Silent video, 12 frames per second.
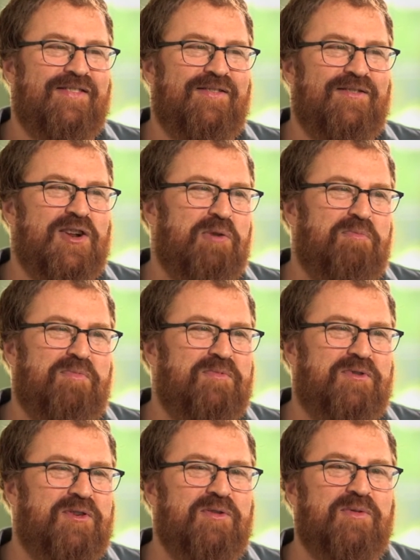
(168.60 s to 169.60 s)
you know,
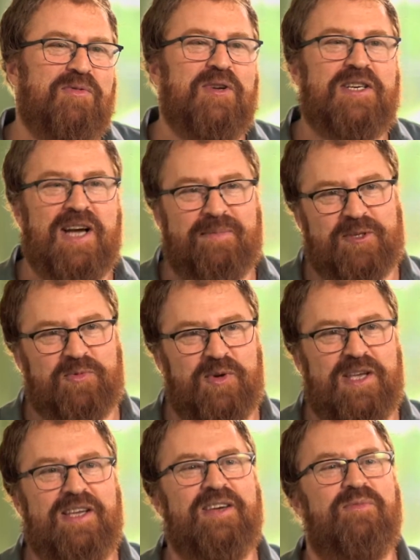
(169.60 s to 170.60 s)
two, three times a
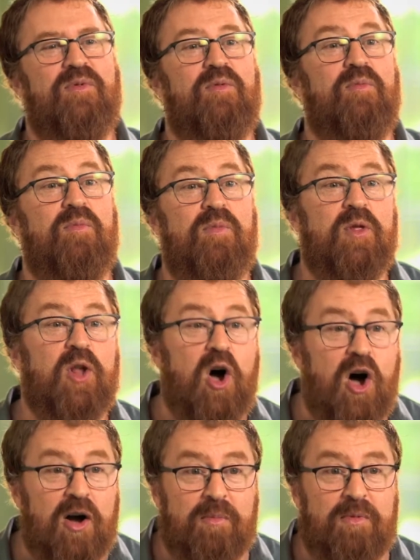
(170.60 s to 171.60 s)
week,
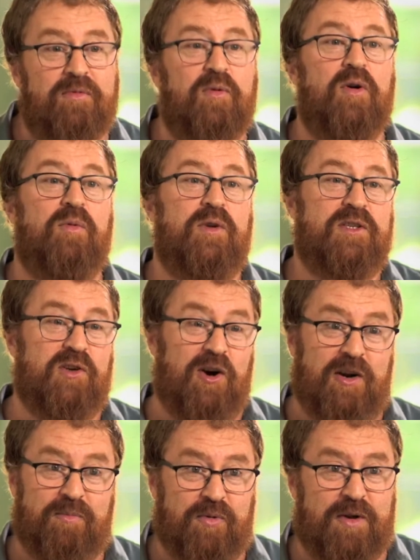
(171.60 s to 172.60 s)
long before we
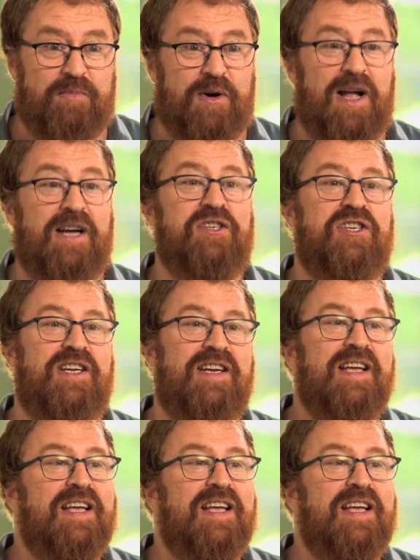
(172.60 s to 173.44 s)
started pre-production,